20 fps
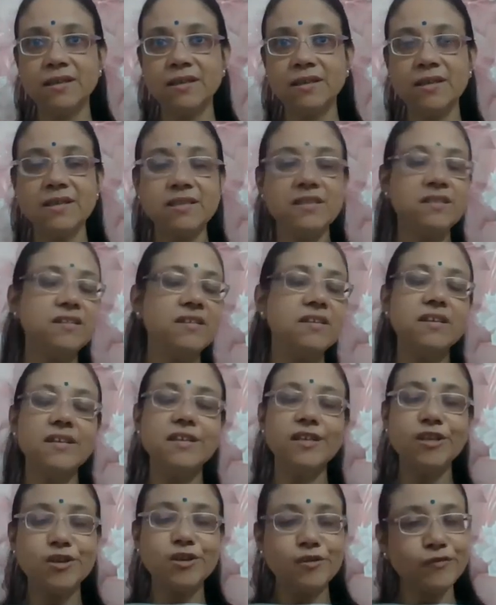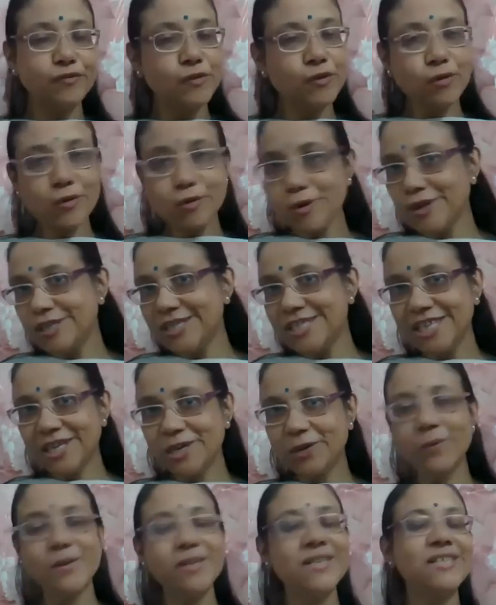is really of no
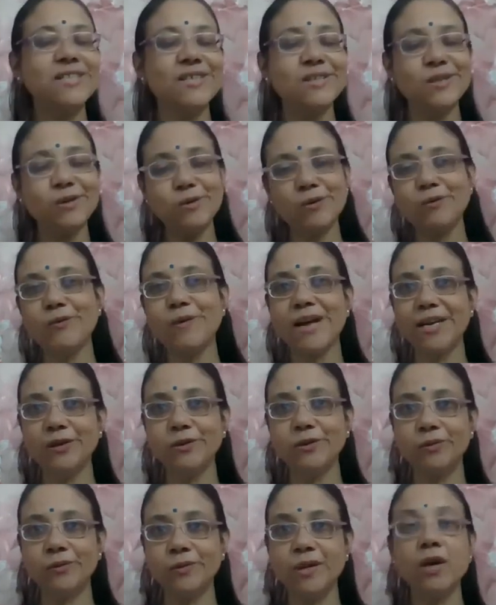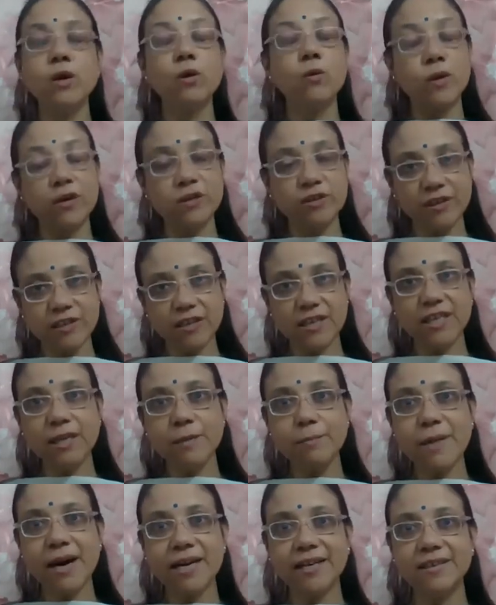consequence, no value. What really
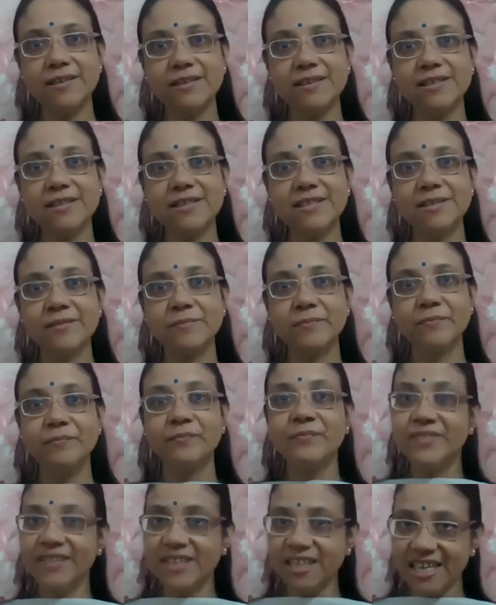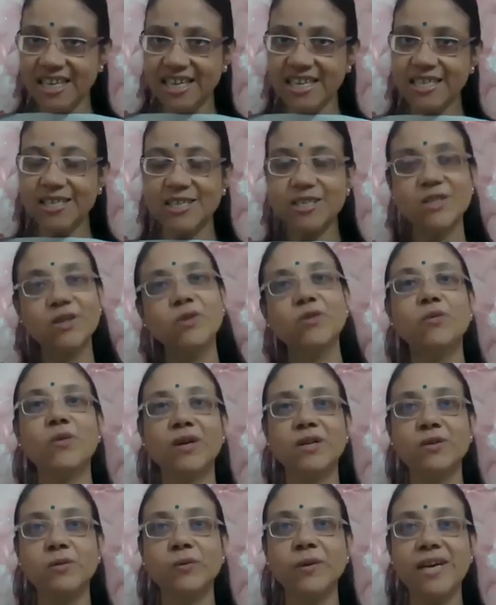matters is
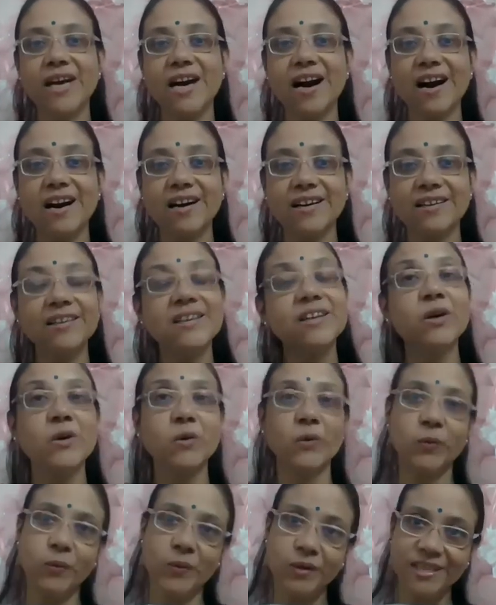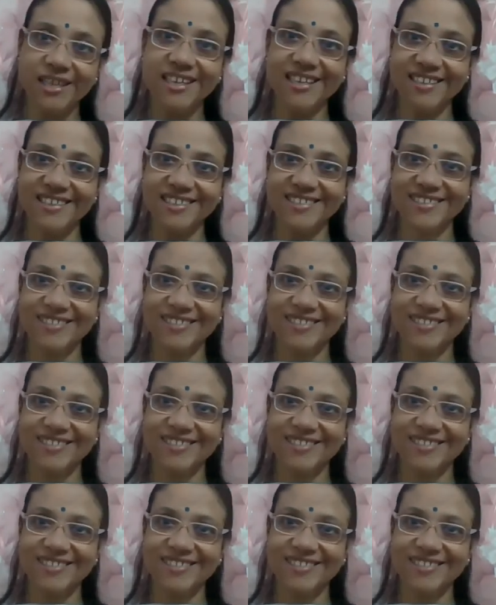what we are within.